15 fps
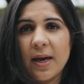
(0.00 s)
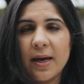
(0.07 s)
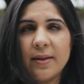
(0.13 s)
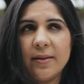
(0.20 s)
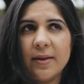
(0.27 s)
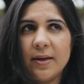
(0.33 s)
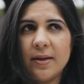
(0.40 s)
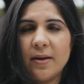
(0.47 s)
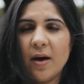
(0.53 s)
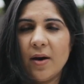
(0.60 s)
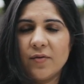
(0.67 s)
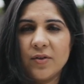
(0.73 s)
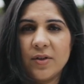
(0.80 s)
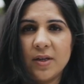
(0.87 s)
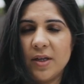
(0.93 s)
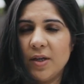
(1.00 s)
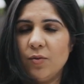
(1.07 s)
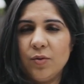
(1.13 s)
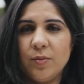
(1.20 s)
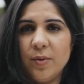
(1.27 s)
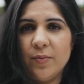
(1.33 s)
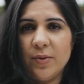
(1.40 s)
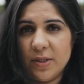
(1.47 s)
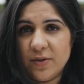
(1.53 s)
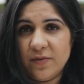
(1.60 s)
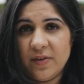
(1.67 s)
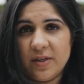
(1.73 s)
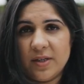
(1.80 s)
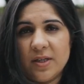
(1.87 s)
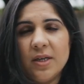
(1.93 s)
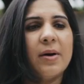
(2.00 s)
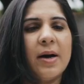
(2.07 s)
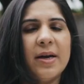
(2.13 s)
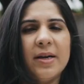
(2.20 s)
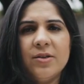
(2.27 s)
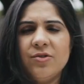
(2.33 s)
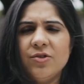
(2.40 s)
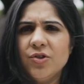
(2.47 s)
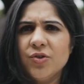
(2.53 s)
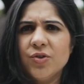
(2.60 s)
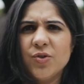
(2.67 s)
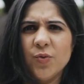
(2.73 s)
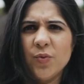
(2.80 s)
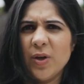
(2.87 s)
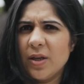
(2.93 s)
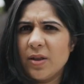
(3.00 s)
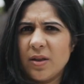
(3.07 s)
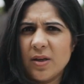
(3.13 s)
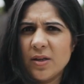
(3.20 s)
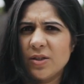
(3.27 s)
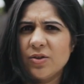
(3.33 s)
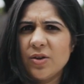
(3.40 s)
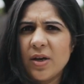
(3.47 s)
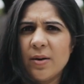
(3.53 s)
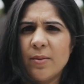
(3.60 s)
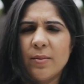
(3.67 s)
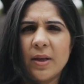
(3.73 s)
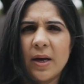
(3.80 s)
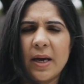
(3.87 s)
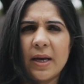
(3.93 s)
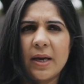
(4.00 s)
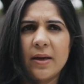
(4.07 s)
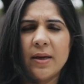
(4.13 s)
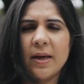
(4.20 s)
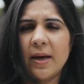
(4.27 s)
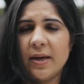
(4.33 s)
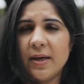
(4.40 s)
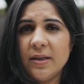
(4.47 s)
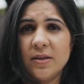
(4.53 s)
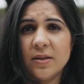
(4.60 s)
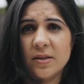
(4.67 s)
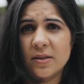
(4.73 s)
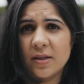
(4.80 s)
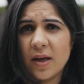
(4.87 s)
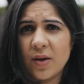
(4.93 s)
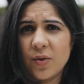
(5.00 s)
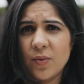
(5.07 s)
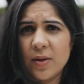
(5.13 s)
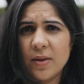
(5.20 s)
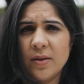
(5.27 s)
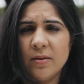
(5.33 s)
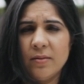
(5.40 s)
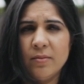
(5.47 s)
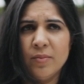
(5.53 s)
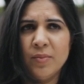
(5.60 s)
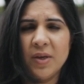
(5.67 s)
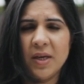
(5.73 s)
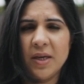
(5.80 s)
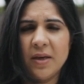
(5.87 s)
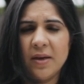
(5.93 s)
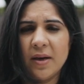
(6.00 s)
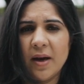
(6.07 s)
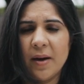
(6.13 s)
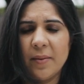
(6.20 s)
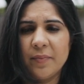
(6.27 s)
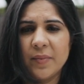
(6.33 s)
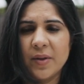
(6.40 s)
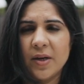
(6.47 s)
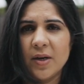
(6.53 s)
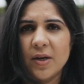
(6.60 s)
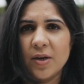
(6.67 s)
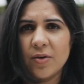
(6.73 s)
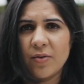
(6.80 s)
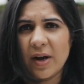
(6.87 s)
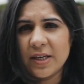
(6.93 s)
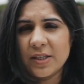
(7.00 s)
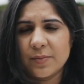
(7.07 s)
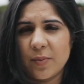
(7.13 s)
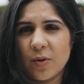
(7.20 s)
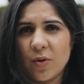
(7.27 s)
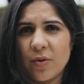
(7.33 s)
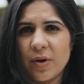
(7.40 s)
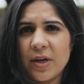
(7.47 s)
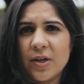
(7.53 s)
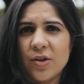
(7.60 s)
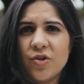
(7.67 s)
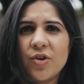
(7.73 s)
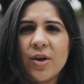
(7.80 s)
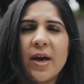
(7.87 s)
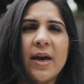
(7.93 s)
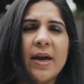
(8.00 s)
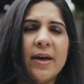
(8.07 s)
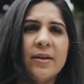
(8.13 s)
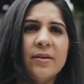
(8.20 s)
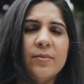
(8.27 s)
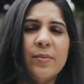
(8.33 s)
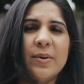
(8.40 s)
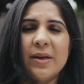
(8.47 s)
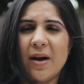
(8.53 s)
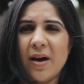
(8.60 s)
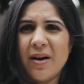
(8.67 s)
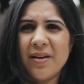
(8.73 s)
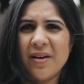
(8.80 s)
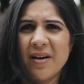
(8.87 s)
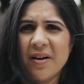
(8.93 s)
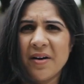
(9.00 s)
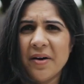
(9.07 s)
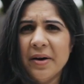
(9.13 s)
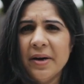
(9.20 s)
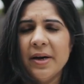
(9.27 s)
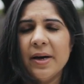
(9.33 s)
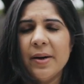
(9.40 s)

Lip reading: And then after that, he would be breastfed. I introduced weird things to him. He did start with the rice porridge and banana,